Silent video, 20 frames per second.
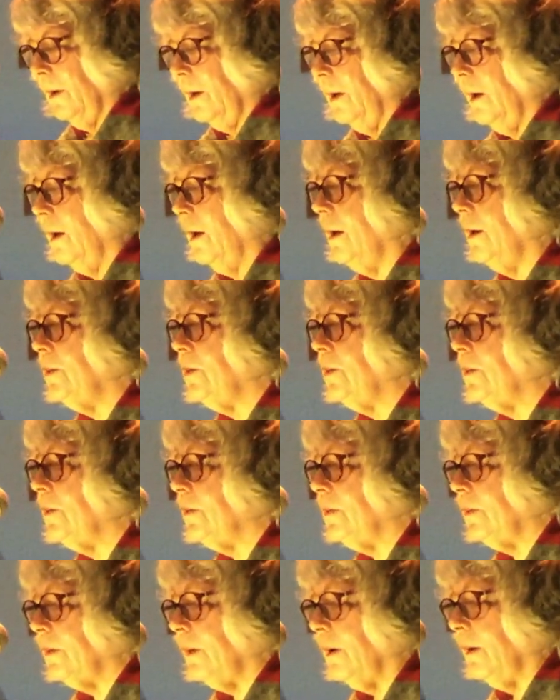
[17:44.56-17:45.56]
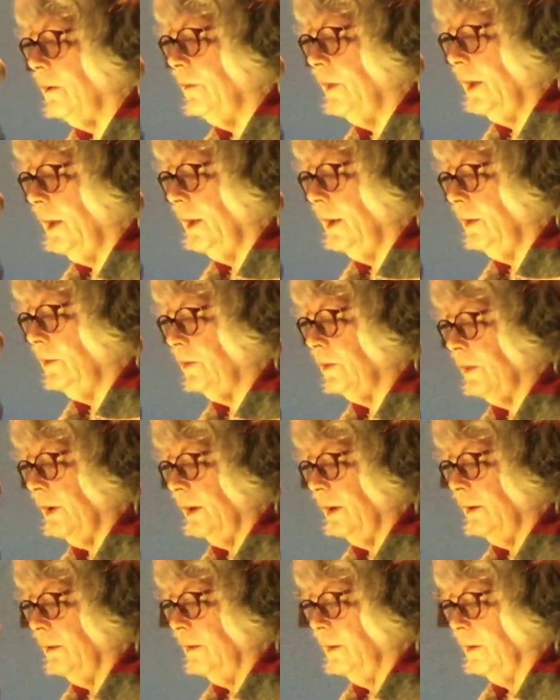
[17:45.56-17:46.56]
Hush of the hay
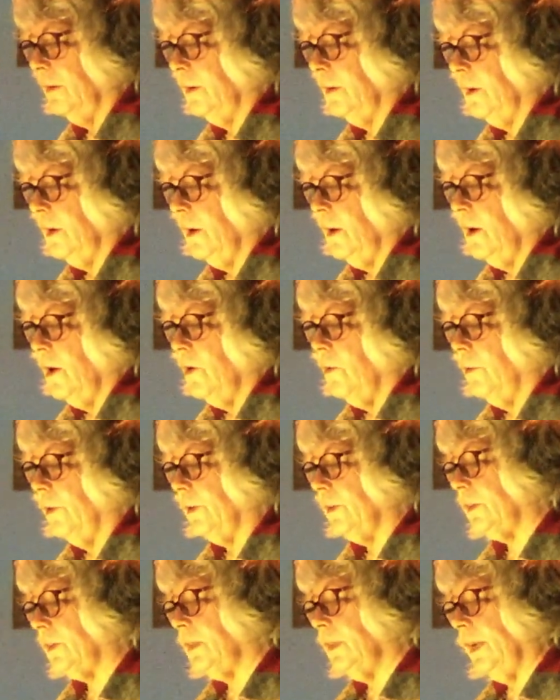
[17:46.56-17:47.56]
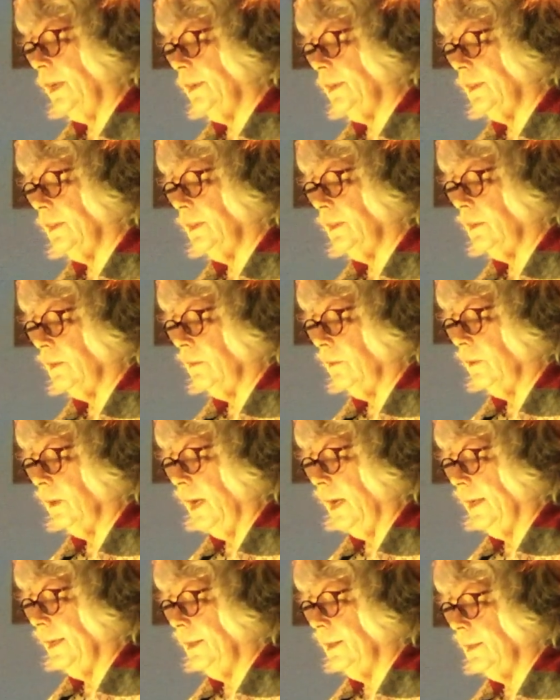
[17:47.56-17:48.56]
shed, where slices of
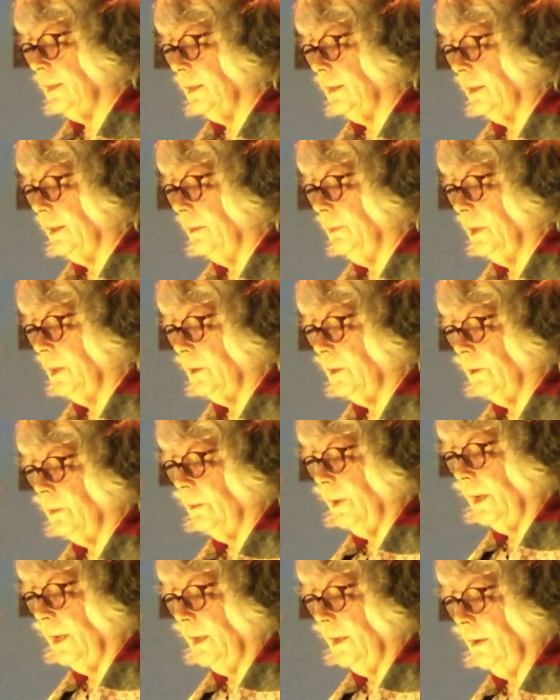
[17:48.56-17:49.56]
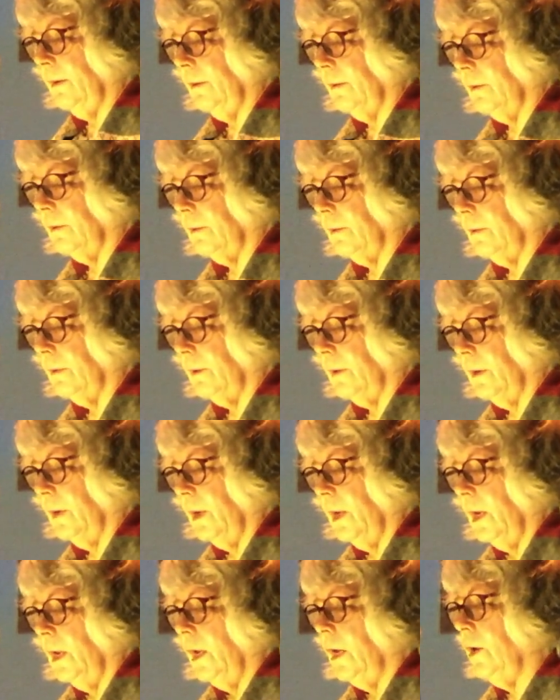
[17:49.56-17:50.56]
light limit the rain.
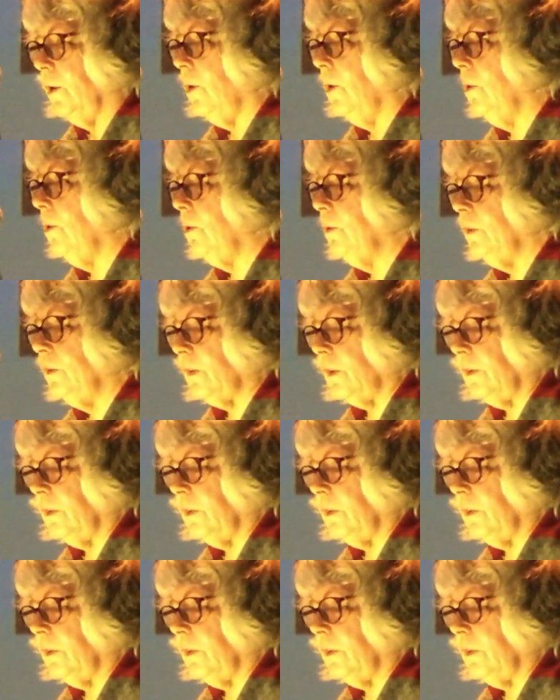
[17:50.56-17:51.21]
It holds a